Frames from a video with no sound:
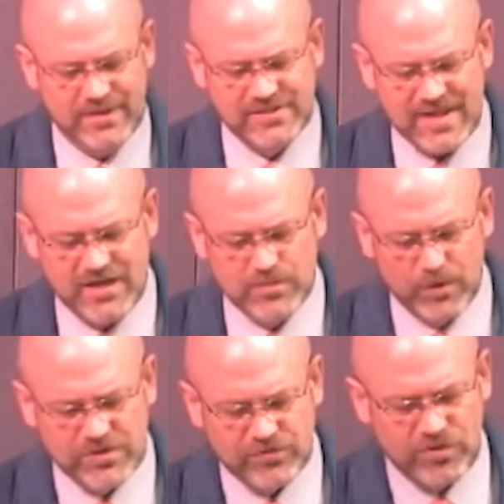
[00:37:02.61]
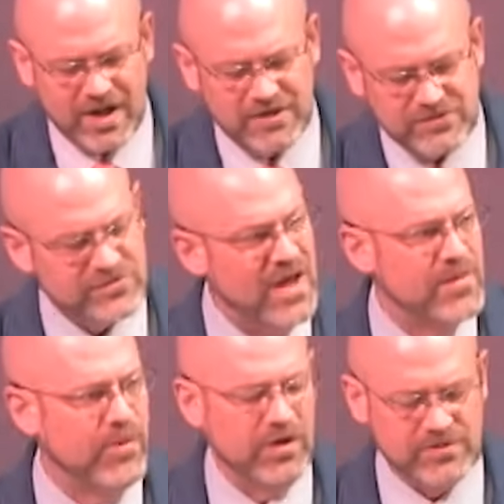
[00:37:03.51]
Now, the date of the birth of Christ is
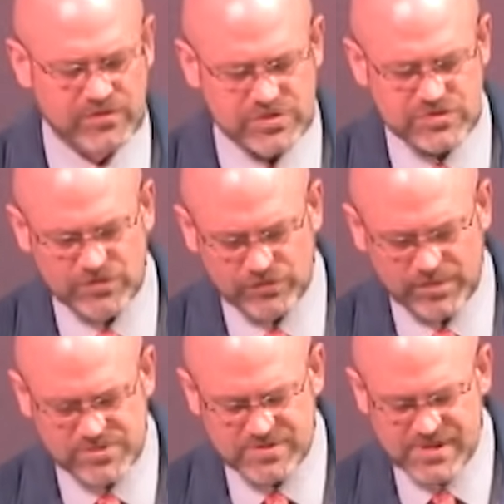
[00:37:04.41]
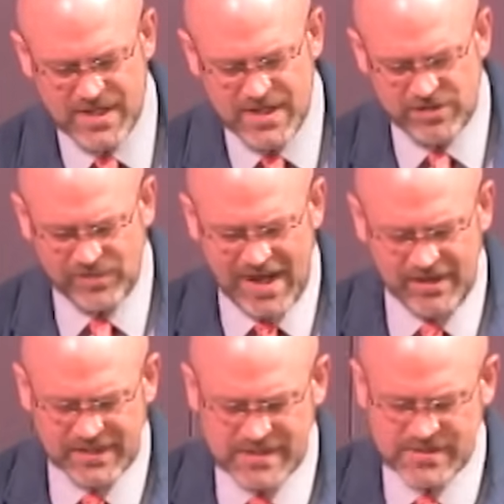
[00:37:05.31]
not a part of the Christian scriptures. The
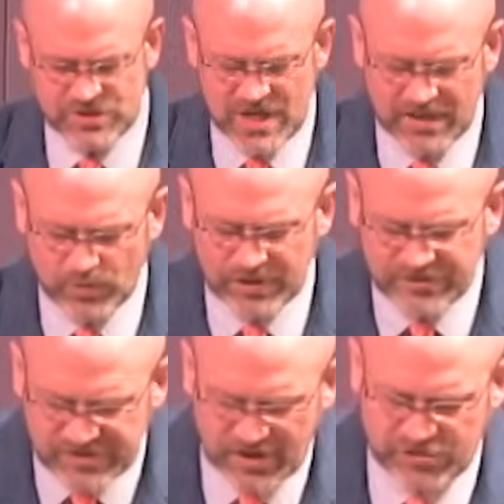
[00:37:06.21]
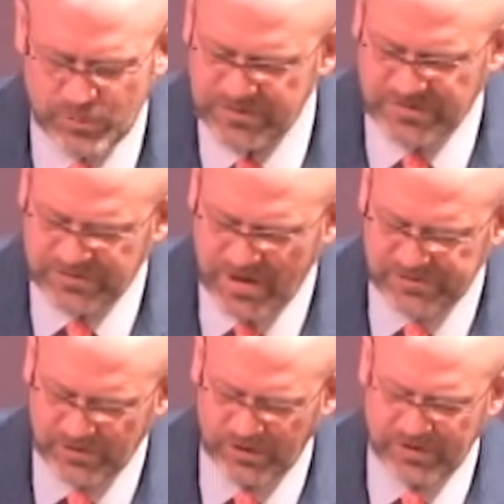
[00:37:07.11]
reality is that January 6th was
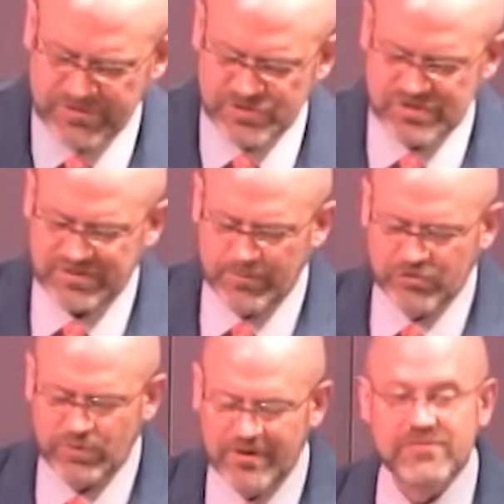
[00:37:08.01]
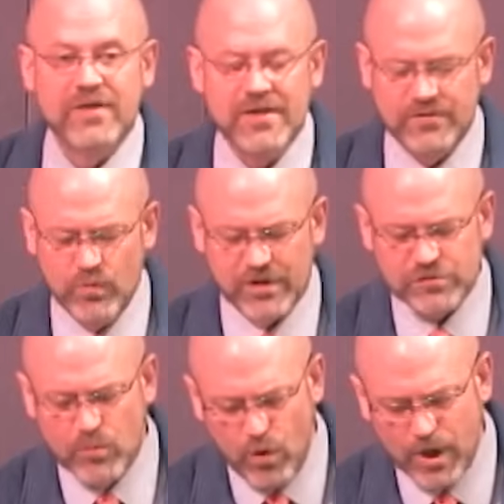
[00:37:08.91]
discussed earlier than December 25th, and what
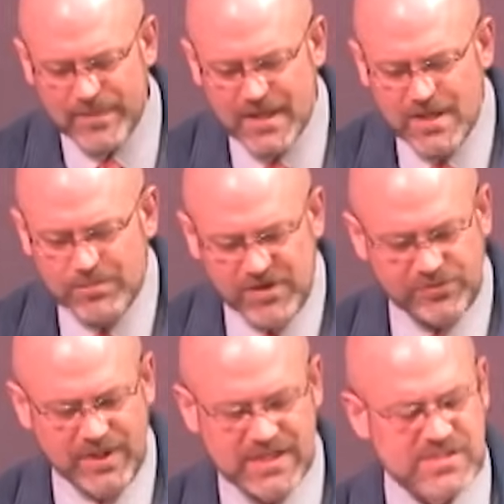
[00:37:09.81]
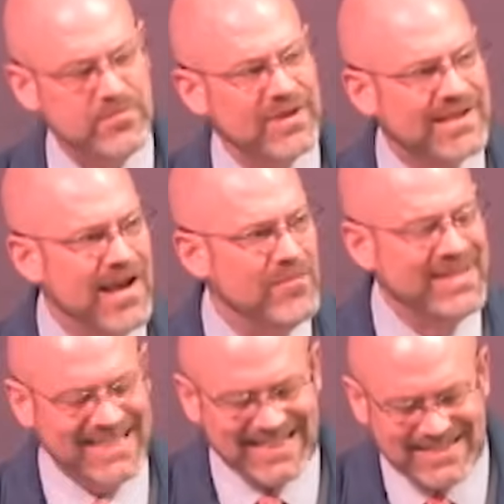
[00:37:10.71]
is more, Mithraism,
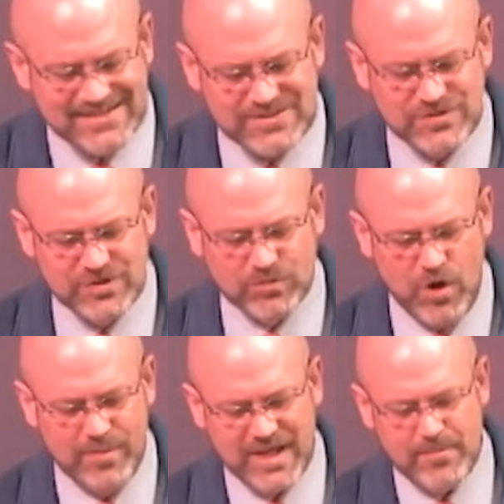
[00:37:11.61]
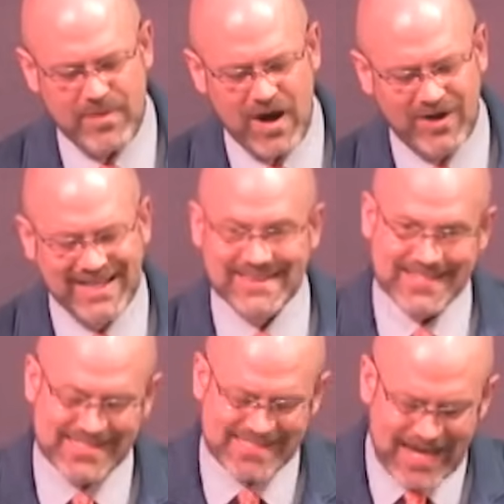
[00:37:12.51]
coming into the Roman Empire
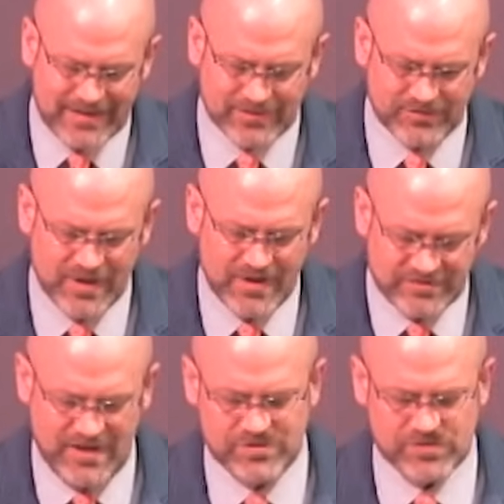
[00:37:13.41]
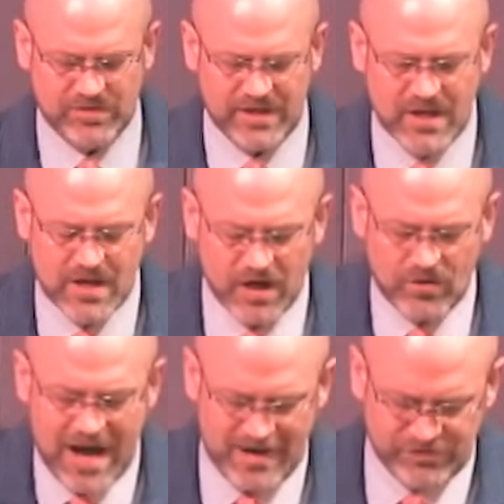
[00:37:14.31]
in the second century,
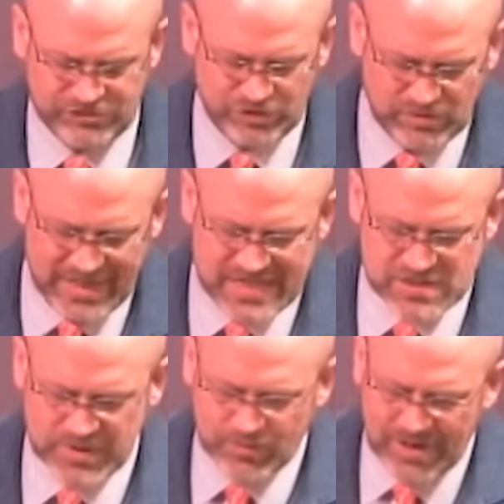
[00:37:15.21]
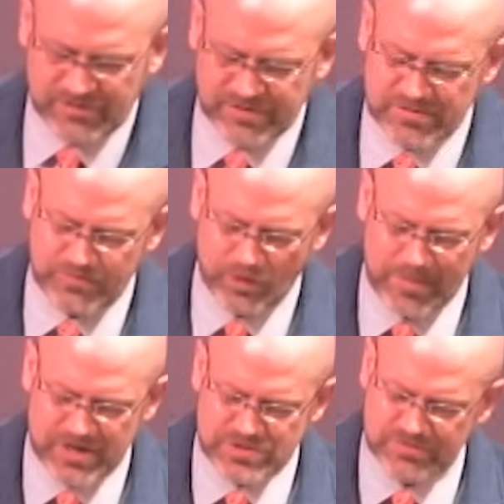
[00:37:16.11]
arrives too late to be relevant to the
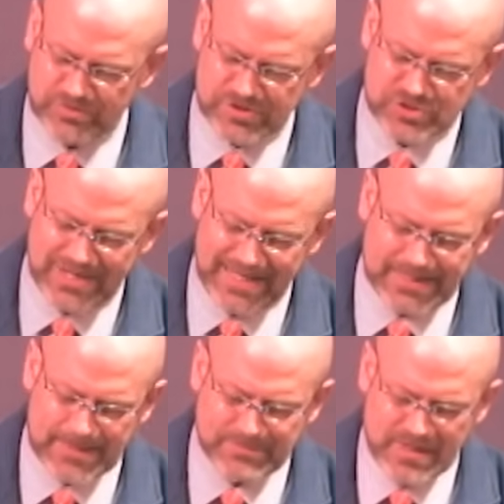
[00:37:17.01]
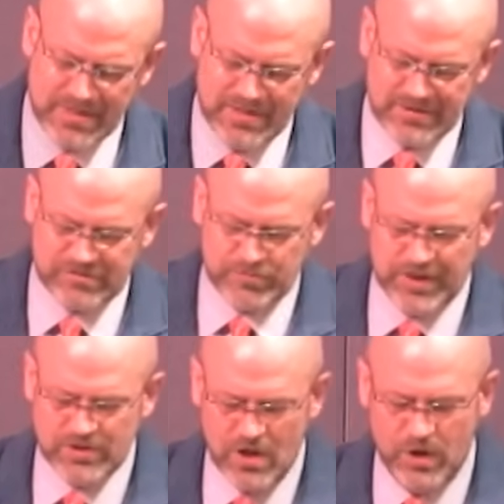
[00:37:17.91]
formation of Christianity. This
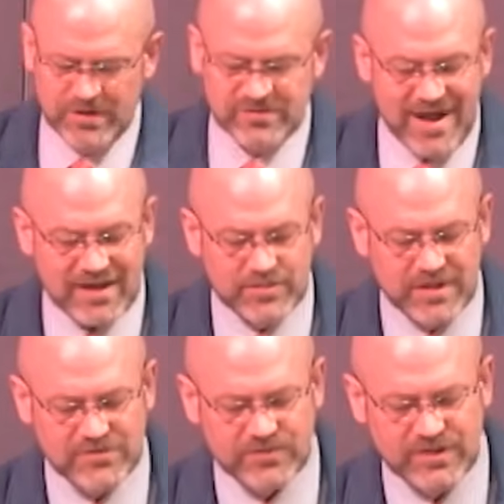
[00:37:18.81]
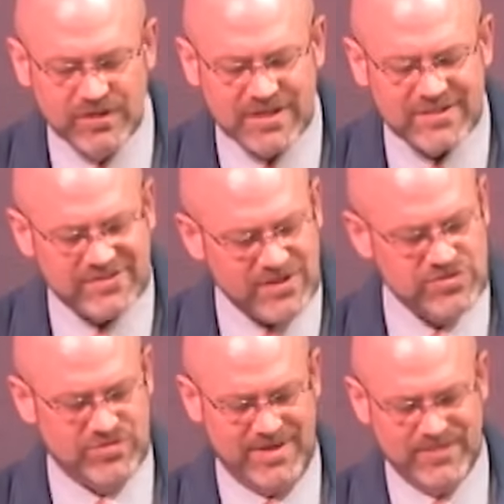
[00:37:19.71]
has been known and documented for nearly a
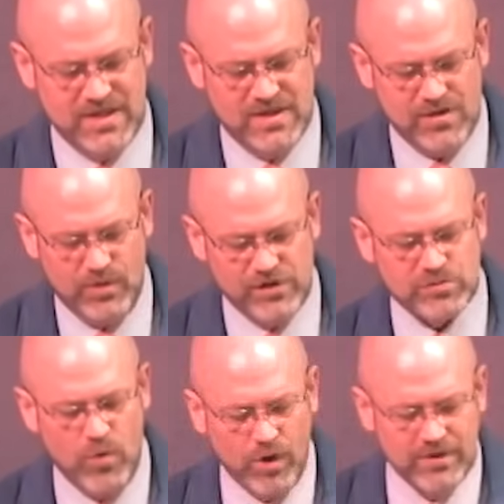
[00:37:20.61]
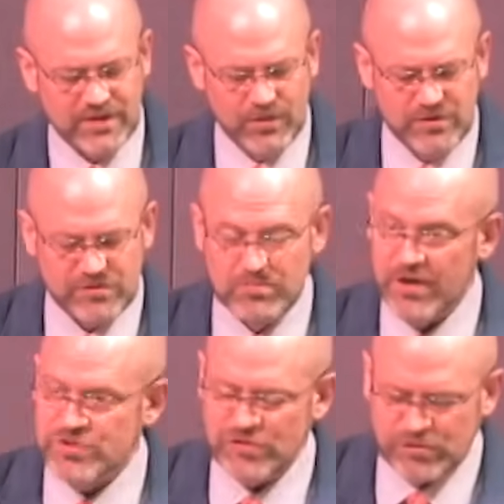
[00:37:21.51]
century. What is more, there
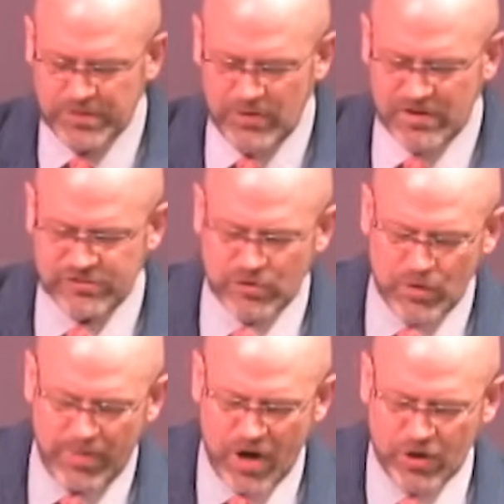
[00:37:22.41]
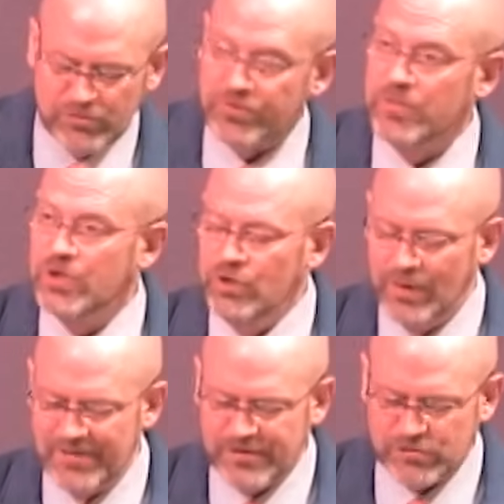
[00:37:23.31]
is much dispute as to who borrowed from
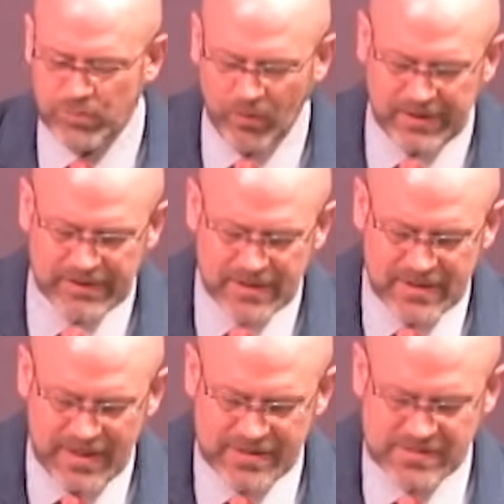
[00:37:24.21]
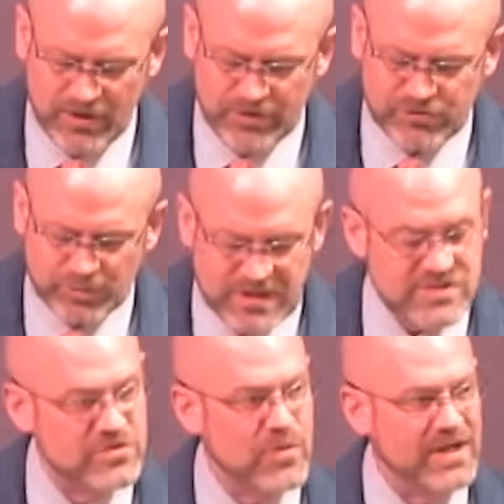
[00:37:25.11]
who at this point, as there is
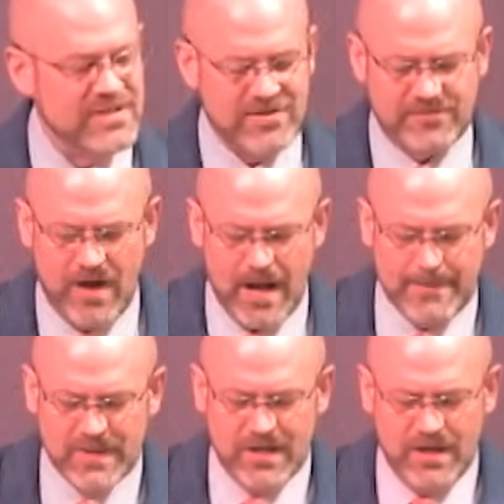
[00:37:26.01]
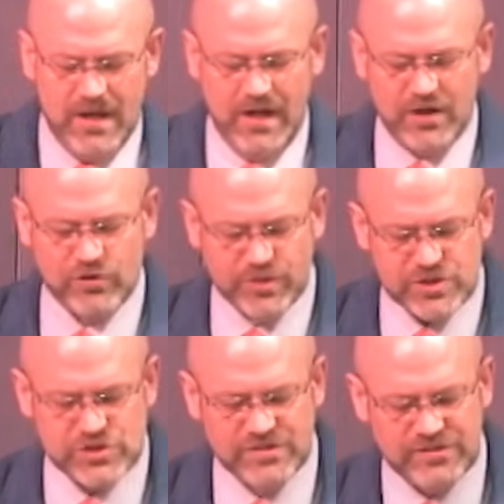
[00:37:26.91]
reason to identify uh,
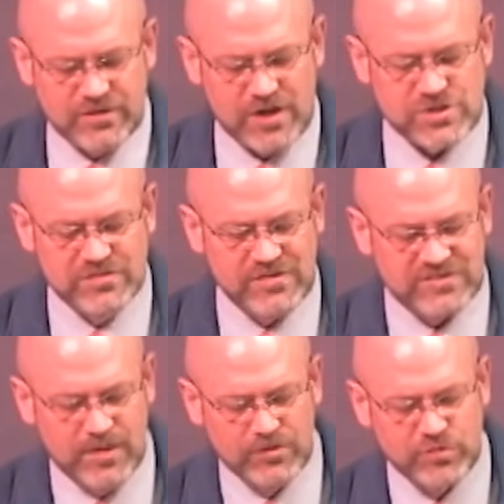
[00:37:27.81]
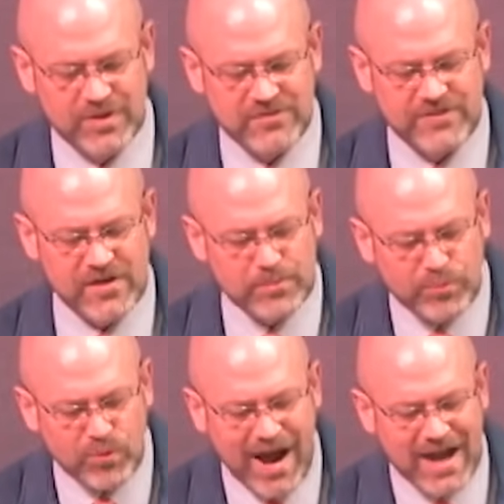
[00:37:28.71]
Christian discussion of December
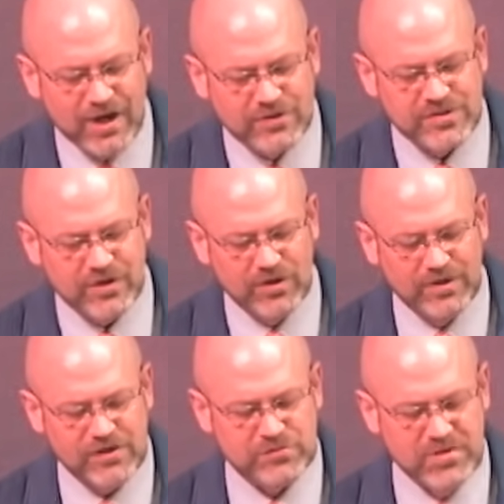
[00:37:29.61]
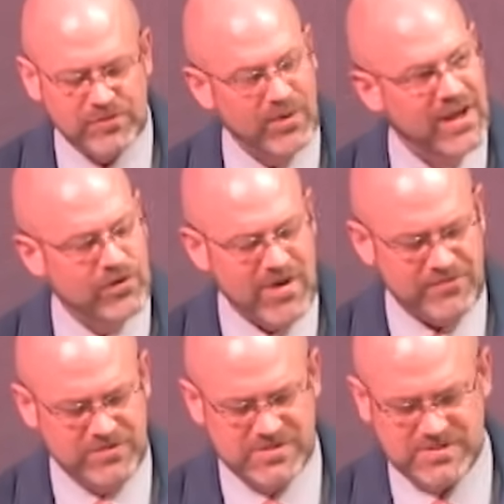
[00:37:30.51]
25th prior to the earliest Mithraic
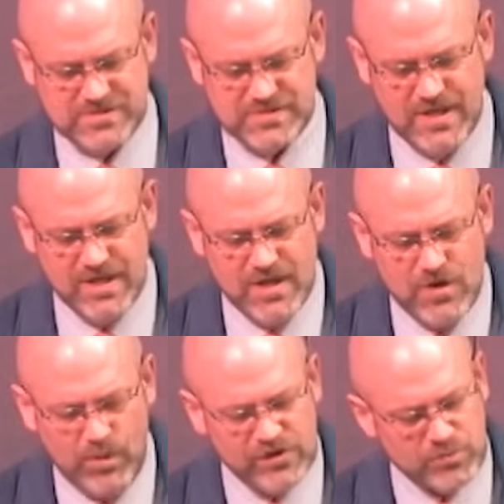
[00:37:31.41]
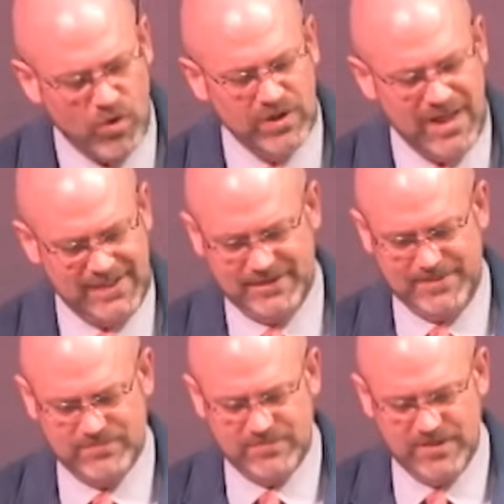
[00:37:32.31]
references. What is more likely?